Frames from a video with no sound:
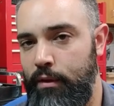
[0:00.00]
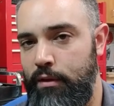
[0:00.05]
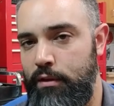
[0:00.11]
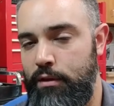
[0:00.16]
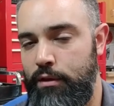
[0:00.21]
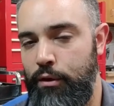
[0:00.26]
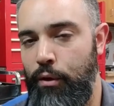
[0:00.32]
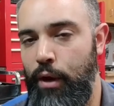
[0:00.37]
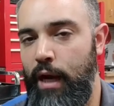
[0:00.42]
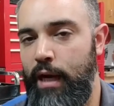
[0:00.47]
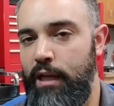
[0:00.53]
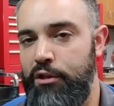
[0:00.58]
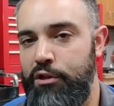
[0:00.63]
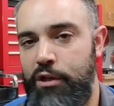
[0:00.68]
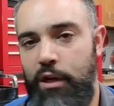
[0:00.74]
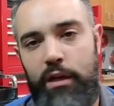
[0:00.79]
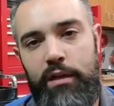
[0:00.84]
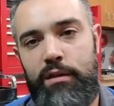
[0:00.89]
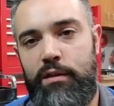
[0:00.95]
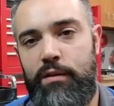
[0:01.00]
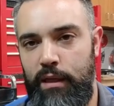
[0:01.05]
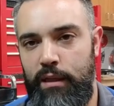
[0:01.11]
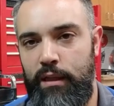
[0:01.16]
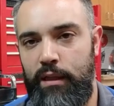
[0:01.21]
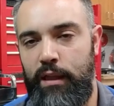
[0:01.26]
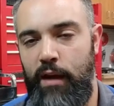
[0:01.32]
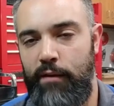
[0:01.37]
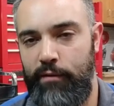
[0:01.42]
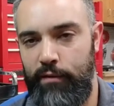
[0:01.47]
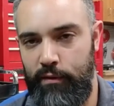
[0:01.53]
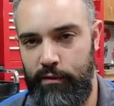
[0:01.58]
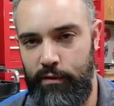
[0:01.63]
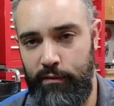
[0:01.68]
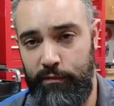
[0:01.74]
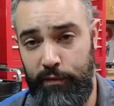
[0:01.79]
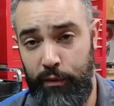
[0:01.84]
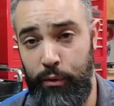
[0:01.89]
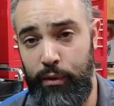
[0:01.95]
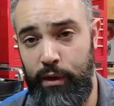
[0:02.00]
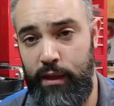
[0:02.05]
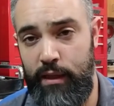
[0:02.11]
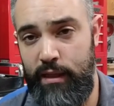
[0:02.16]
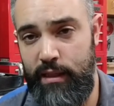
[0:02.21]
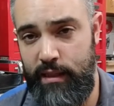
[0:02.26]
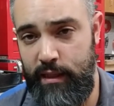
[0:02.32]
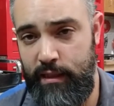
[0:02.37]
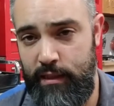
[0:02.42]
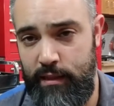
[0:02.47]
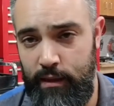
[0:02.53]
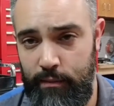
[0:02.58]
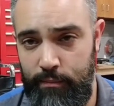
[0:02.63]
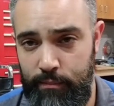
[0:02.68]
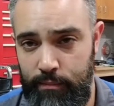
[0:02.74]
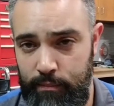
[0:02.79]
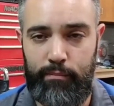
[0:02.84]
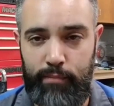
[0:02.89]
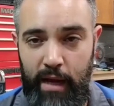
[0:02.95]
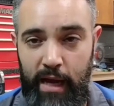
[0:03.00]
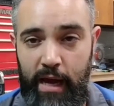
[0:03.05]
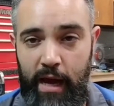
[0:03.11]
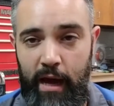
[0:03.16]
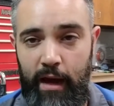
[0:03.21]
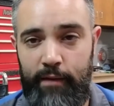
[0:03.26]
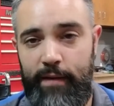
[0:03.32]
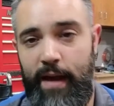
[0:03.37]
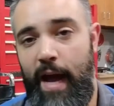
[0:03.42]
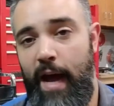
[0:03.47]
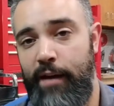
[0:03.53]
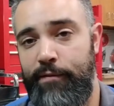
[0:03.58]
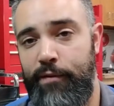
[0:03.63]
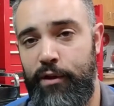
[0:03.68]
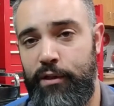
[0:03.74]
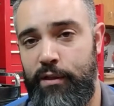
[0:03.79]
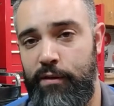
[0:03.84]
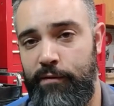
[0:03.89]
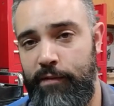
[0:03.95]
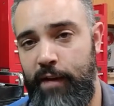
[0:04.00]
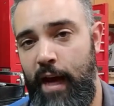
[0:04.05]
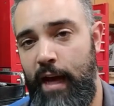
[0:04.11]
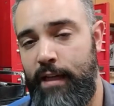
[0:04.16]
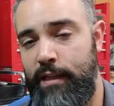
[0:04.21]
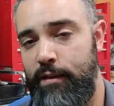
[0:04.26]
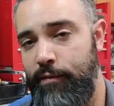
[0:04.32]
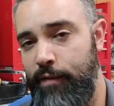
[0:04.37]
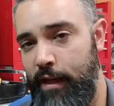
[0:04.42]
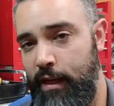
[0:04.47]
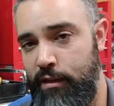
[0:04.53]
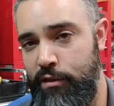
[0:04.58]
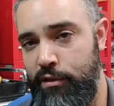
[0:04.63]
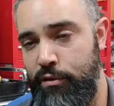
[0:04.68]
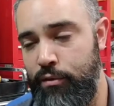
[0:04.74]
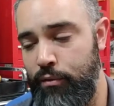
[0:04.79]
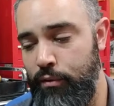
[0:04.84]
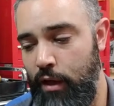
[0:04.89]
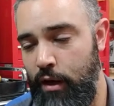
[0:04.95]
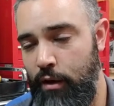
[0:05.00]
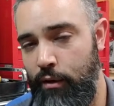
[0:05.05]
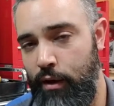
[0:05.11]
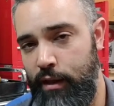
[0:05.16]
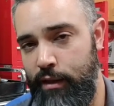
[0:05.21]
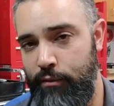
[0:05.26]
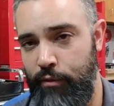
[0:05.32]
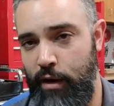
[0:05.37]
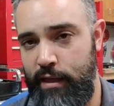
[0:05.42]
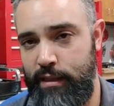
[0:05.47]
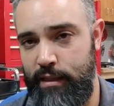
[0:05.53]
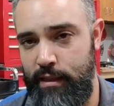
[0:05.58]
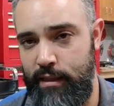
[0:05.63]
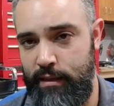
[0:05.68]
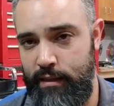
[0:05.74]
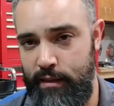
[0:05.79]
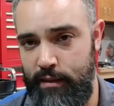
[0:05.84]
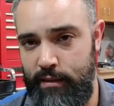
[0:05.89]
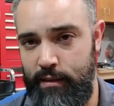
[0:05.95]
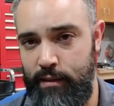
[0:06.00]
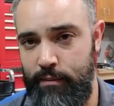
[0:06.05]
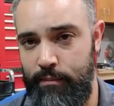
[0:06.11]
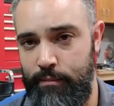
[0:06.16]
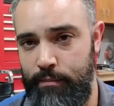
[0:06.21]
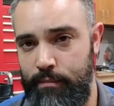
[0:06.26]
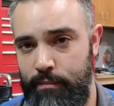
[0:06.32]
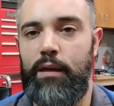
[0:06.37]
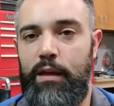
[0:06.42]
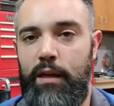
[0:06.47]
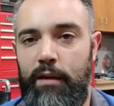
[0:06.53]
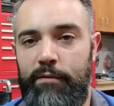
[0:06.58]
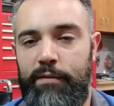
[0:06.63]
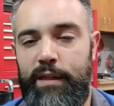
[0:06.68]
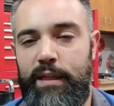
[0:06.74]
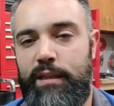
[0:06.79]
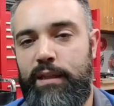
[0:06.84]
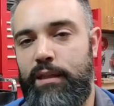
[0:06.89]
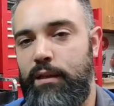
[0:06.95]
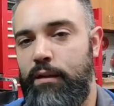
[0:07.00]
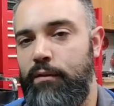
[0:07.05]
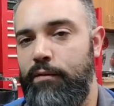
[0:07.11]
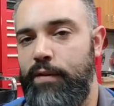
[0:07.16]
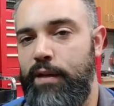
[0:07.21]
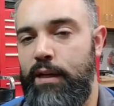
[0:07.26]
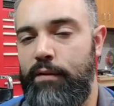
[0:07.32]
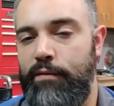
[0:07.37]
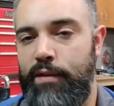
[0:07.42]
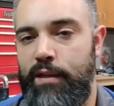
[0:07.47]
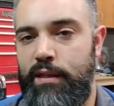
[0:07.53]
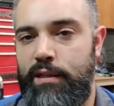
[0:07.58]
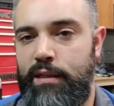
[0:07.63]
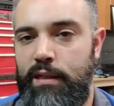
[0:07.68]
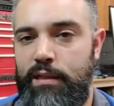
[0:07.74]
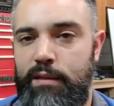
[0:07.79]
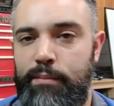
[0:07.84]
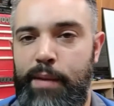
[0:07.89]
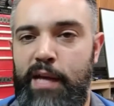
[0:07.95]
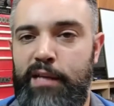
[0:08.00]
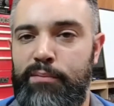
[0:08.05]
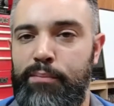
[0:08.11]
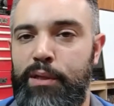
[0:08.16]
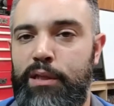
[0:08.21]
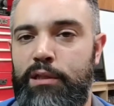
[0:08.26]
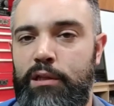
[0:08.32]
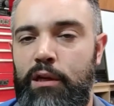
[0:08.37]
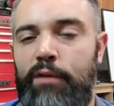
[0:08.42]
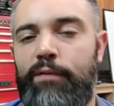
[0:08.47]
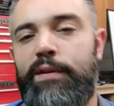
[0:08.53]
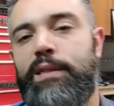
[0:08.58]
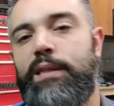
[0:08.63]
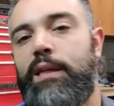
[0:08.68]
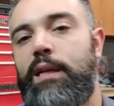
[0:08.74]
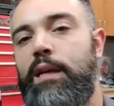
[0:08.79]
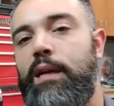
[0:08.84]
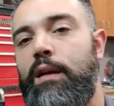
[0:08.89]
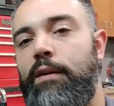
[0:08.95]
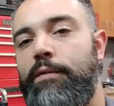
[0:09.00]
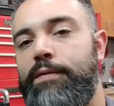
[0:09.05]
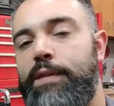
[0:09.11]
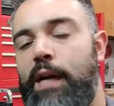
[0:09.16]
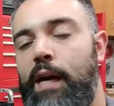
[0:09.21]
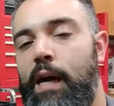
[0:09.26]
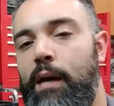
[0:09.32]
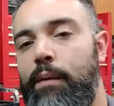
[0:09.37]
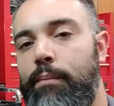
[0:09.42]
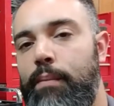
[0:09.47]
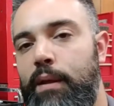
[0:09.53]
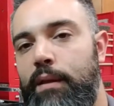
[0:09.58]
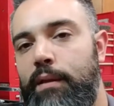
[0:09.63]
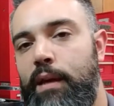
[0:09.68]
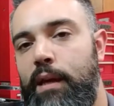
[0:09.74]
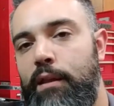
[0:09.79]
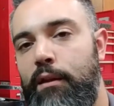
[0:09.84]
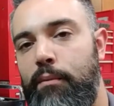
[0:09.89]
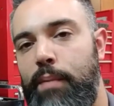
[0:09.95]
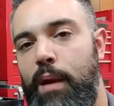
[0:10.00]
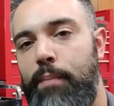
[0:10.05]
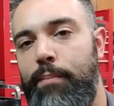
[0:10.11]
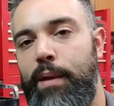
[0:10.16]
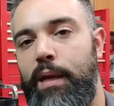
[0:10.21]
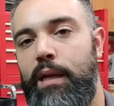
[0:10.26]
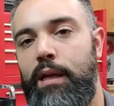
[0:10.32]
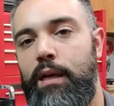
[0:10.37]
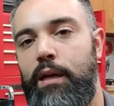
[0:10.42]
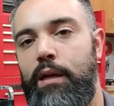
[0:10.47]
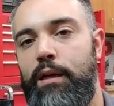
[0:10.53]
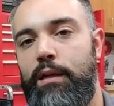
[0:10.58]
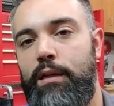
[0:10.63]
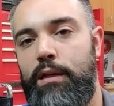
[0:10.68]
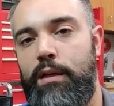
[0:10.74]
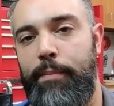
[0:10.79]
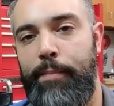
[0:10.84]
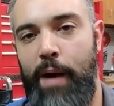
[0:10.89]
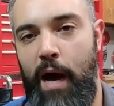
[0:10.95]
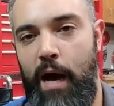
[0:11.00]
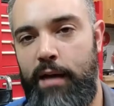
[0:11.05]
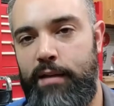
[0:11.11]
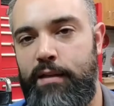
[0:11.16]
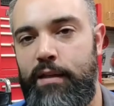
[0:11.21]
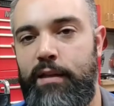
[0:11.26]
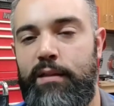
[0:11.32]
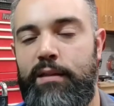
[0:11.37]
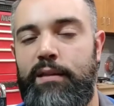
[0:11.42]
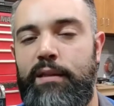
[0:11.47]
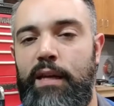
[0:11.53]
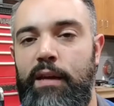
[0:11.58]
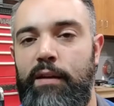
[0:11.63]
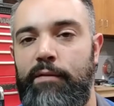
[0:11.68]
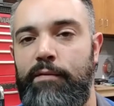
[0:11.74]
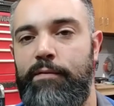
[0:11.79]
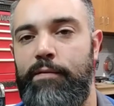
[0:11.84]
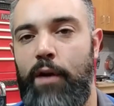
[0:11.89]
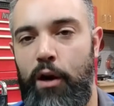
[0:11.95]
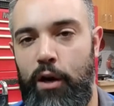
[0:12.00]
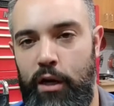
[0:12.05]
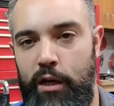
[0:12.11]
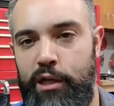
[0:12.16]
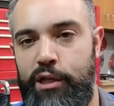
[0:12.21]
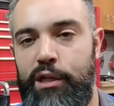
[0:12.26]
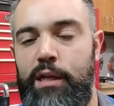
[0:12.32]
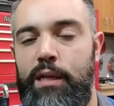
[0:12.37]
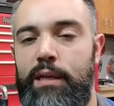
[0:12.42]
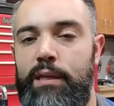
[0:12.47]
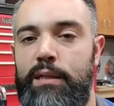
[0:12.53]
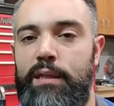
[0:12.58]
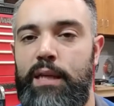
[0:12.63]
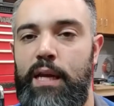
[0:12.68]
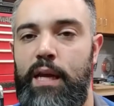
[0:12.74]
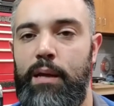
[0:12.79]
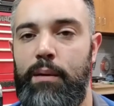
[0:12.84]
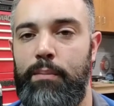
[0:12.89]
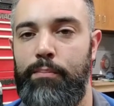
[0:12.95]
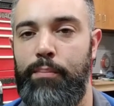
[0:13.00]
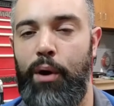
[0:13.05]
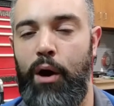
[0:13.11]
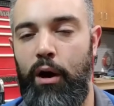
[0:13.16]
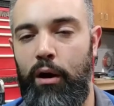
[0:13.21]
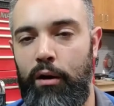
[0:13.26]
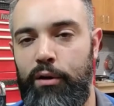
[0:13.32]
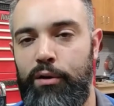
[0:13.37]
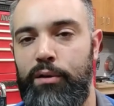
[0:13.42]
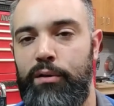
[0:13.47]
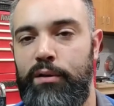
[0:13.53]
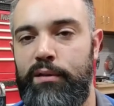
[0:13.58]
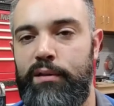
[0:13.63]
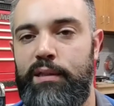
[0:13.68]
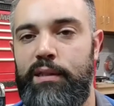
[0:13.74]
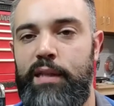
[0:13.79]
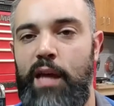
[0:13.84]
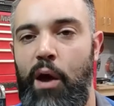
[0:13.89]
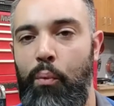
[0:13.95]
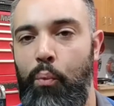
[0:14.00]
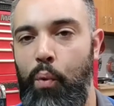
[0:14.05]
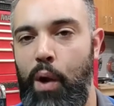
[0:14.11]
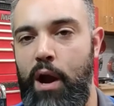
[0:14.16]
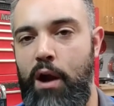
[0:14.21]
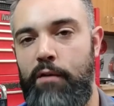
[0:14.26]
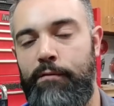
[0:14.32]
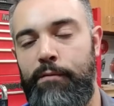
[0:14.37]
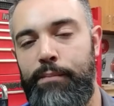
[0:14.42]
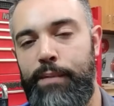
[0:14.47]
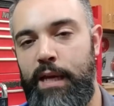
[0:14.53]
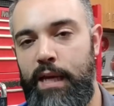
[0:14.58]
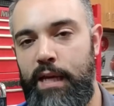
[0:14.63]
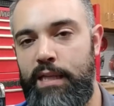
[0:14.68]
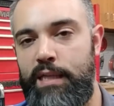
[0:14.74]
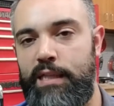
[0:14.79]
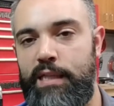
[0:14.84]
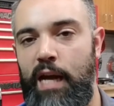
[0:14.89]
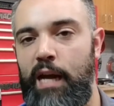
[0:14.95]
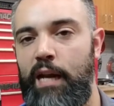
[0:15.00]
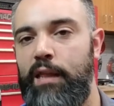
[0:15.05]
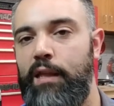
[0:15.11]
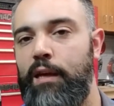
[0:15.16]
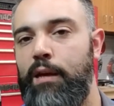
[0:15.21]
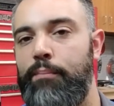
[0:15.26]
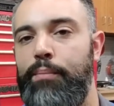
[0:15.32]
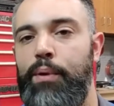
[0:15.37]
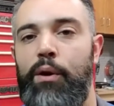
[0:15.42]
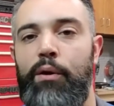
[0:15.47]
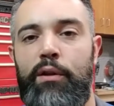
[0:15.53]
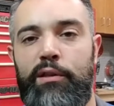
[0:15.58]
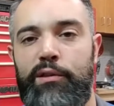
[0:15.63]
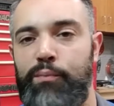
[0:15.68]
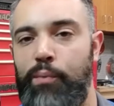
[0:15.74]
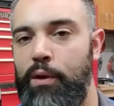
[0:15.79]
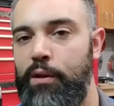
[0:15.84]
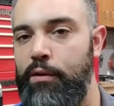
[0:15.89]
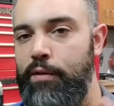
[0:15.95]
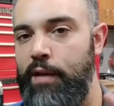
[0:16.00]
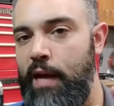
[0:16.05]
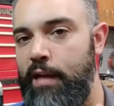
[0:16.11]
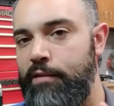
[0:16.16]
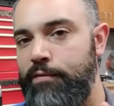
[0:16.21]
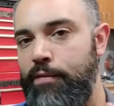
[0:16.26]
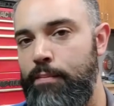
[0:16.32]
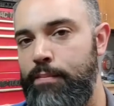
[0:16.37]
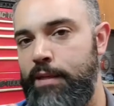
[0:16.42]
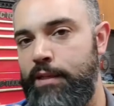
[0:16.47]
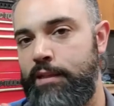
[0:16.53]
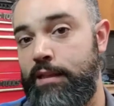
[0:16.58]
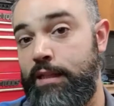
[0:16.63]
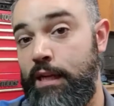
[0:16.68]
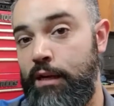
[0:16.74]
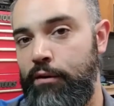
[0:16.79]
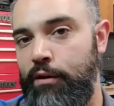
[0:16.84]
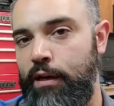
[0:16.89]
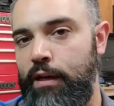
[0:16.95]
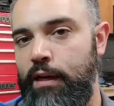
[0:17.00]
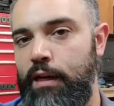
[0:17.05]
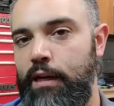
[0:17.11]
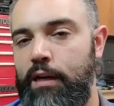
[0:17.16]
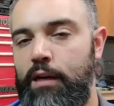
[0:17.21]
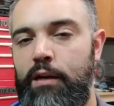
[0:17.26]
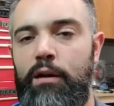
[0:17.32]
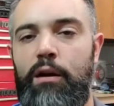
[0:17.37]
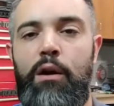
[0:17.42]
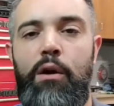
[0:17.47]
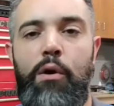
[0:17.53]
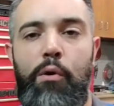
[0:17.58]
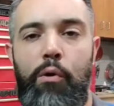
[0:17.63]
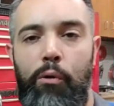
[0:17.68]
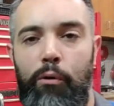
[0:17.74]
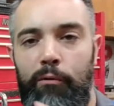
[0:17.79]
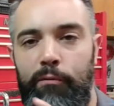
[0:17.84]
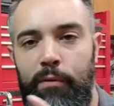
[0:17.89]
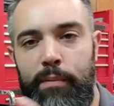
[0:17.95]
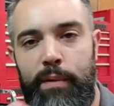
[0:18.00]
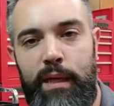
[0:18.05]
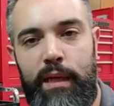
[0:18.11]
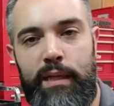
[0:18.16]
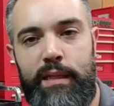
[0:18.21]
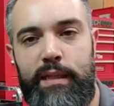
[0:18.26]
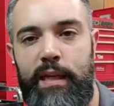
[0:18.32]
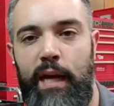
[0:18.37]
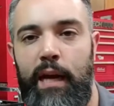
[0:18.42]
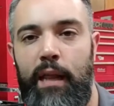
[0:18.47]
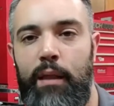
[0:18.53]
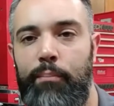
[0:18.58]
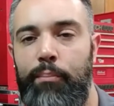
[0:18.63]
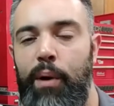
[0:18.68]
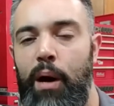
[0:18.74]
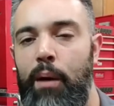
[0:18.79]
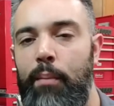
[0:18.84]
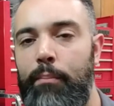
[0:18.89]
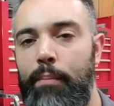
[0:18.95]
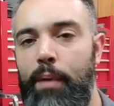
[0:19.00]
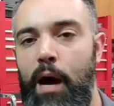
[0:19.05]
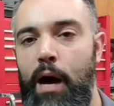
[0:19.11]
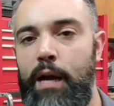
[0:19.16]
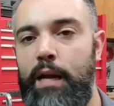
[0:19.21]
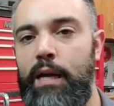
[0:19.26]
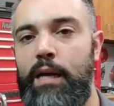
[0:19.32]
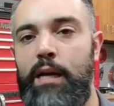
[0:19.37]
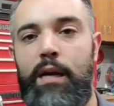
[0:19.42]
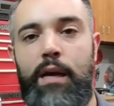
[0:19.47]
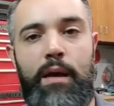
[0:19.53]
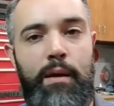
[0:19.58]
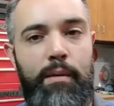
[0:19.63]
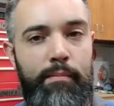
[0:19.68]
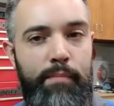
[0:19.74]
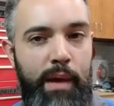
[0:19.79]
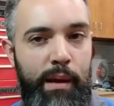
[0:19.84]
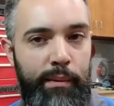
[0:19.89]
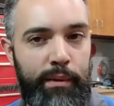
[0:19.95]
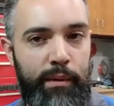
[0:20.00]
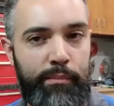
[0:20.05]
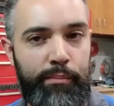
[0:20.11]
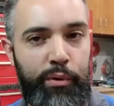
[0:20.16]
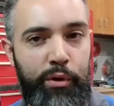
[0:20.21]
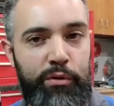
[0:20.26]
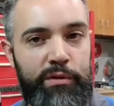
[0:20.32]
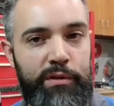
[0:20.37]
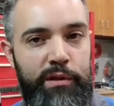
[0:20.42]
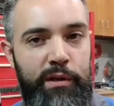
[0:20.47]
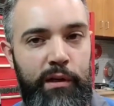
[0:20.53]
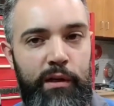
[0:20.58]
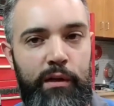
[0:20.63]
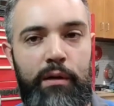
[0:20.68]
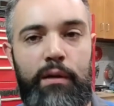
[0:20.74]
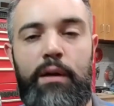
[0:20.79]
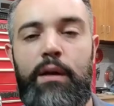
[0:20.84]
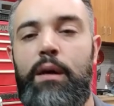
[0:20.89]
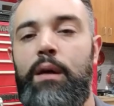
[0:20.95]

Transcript: So any change in the level of the fluid in the system may have adverse effects if it gets too low on the rest of the system. If the system hasn't been serviced in enough time, then there may be deposits and varnishes and particles that wear from the inside of the components, whether that's from the steering gear or from the inside of the pump body, maybe the booster.